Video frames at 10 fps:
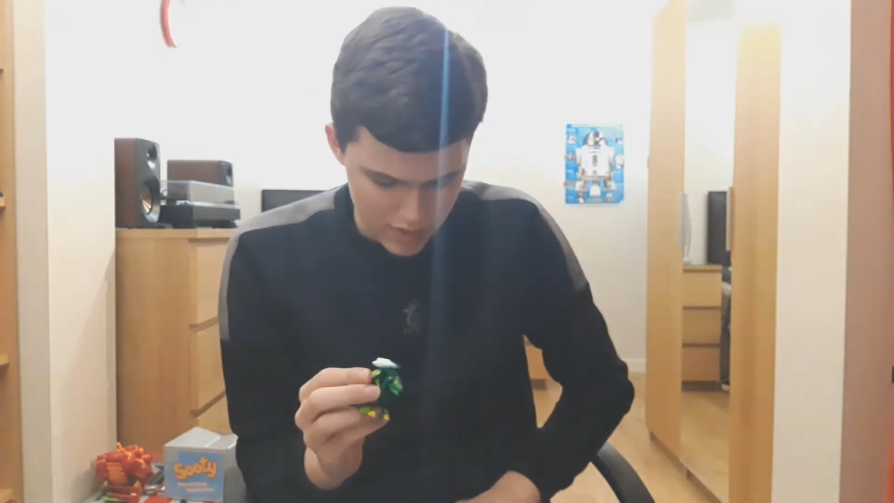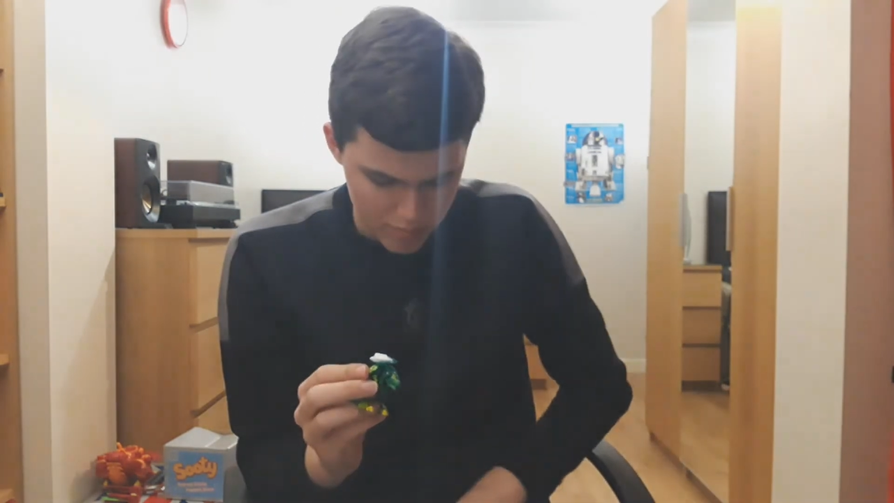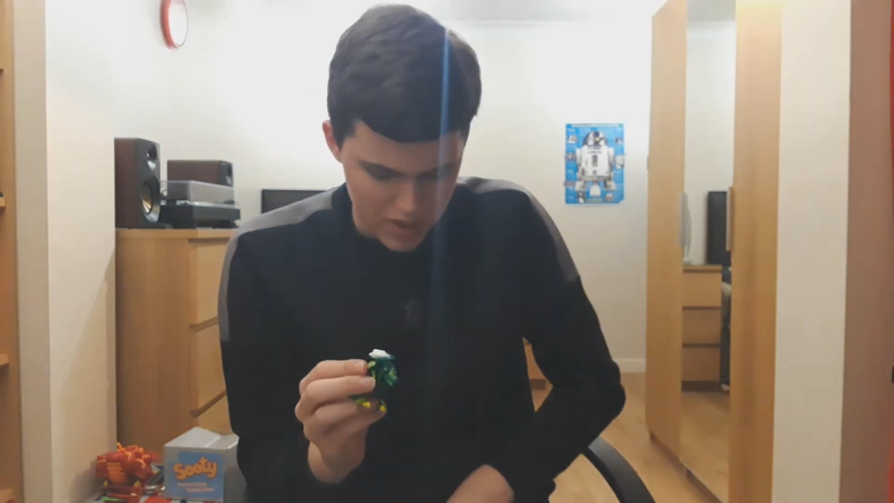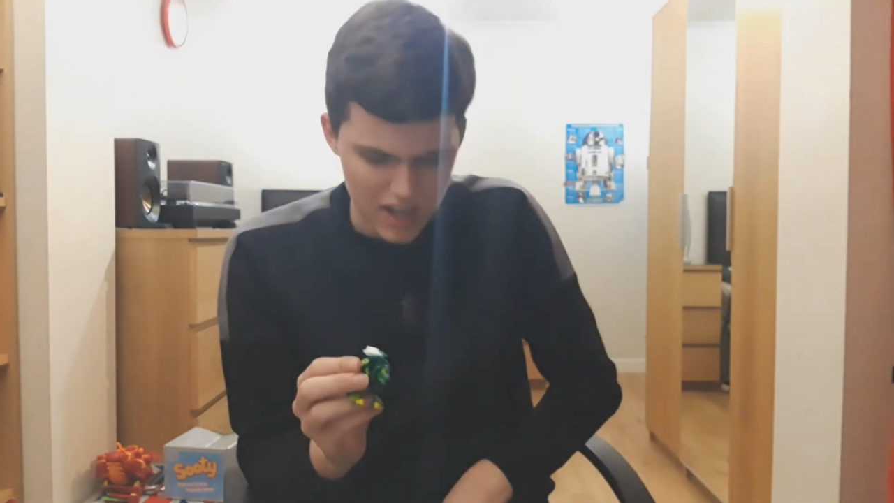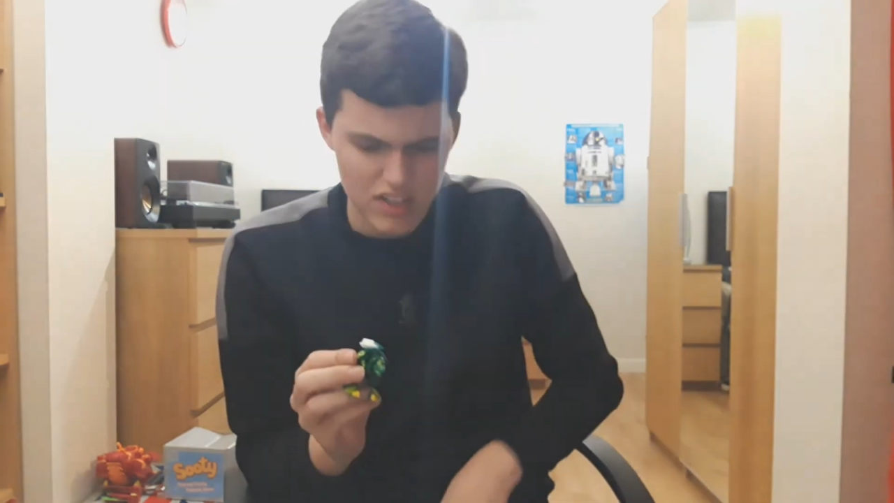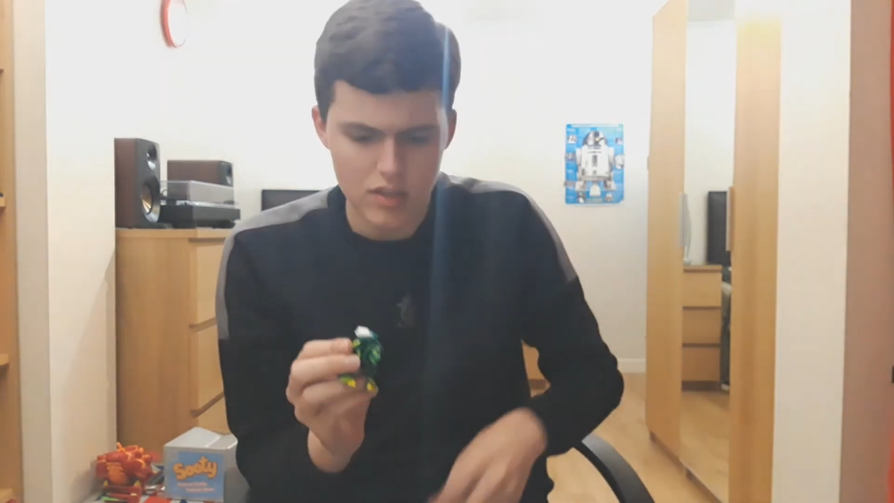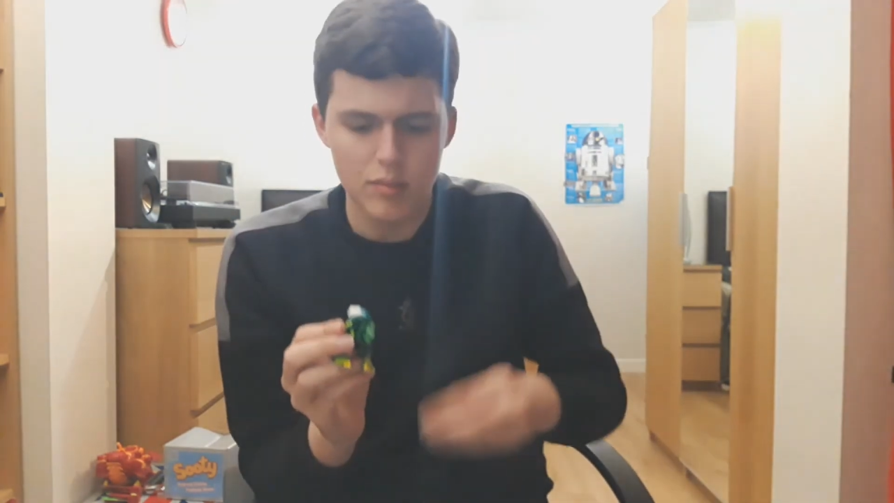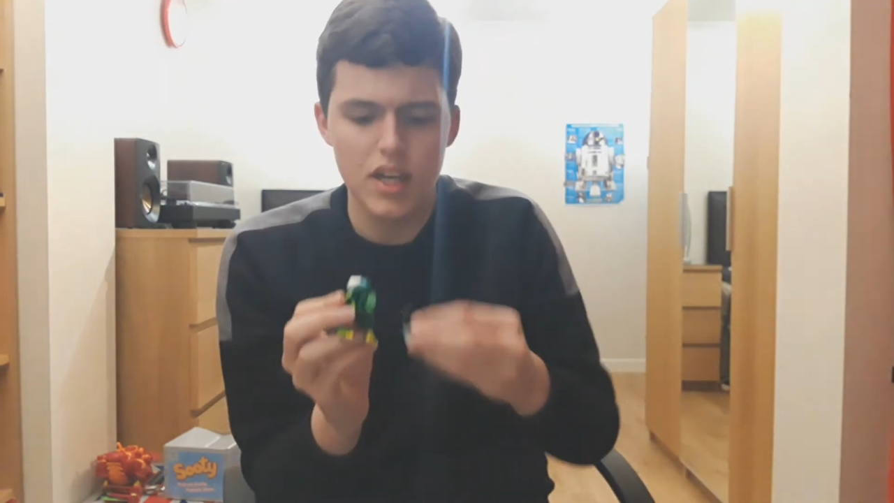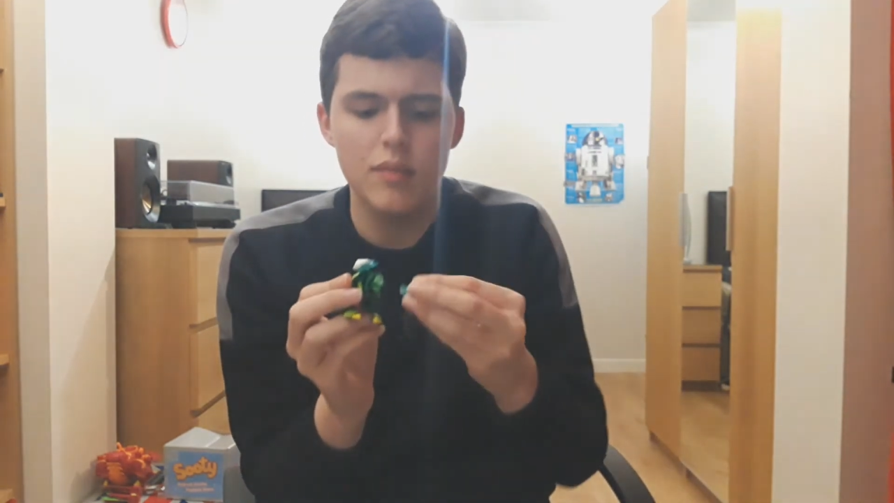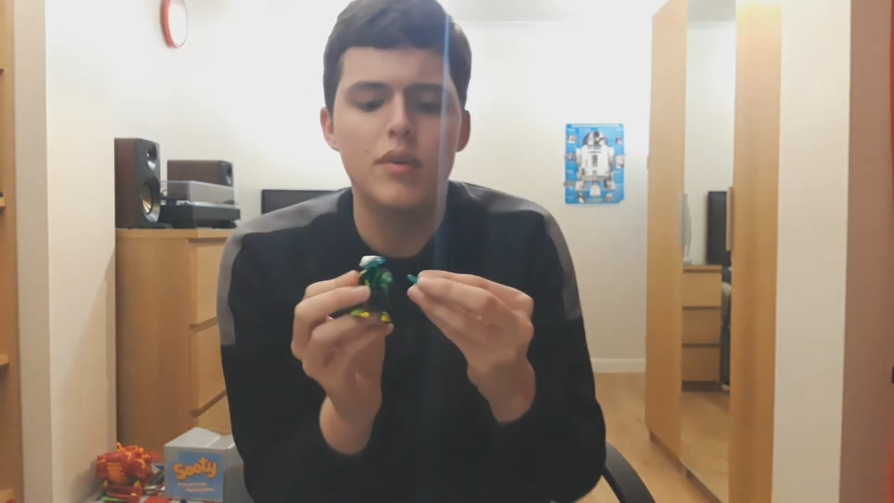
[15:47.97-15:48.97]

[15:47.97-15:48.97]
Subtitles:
bit better to me.